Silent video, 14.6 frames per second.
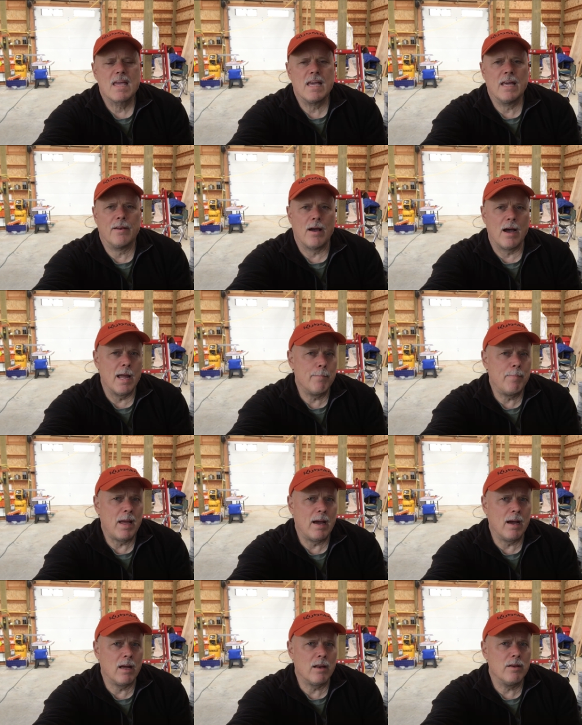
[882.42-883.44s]
an
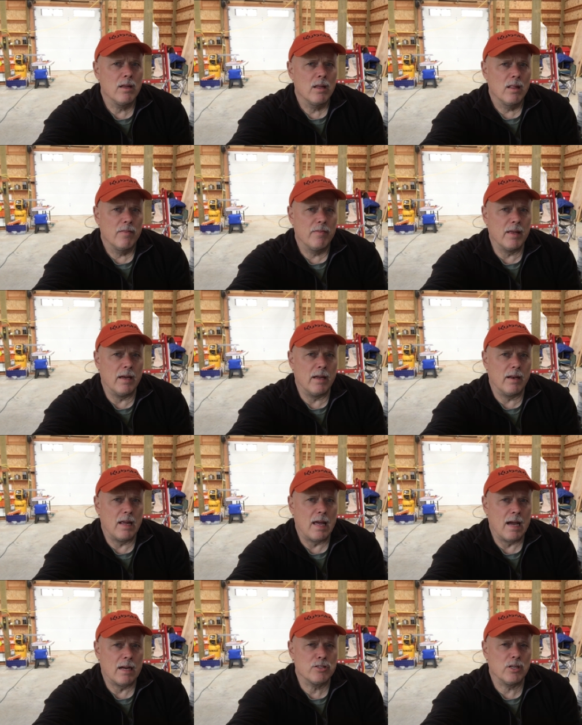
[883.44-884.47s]
iPad that
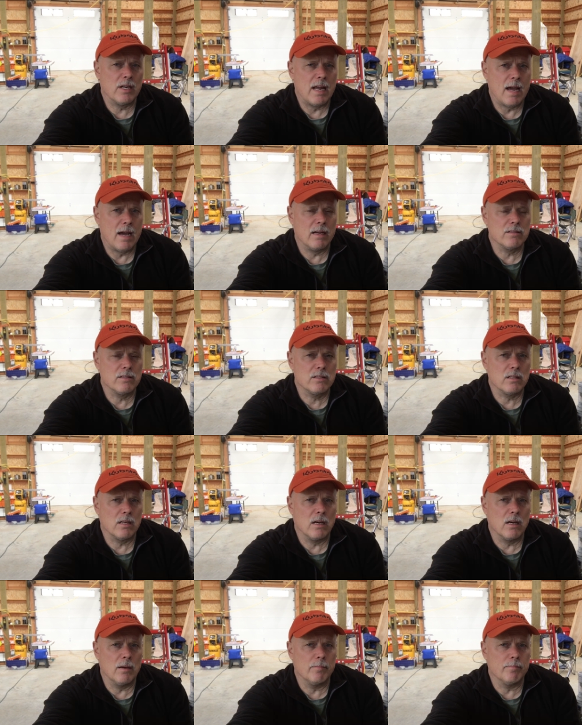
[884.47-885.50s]
actually has,
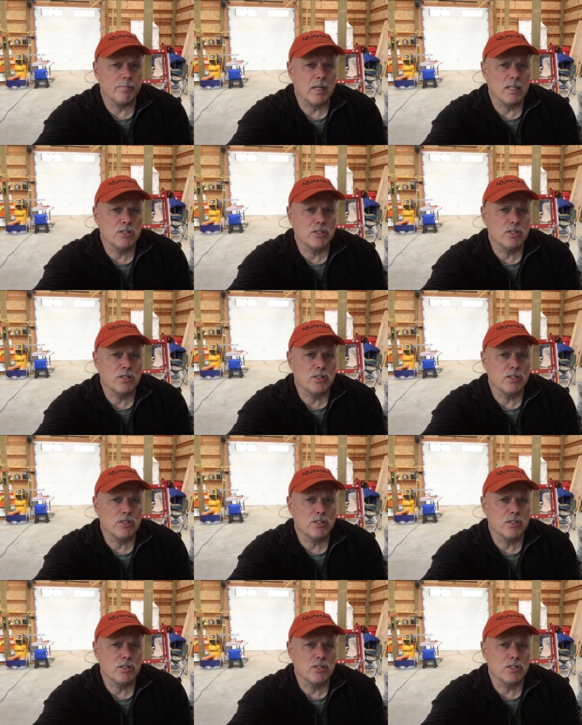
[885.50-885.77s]
um,